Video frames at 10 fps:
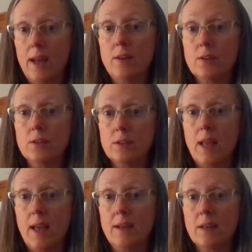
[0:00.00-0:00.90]
I
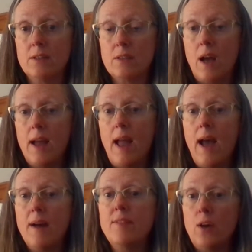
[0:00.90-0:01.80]
understand, because I
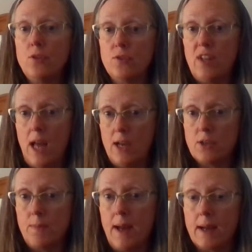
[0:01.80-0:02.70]
have those
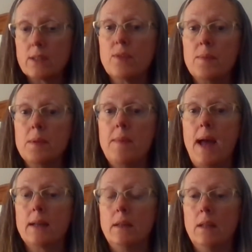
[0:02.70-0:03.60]
flashbacks from the
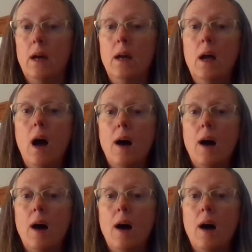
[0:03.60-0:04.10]
Magdala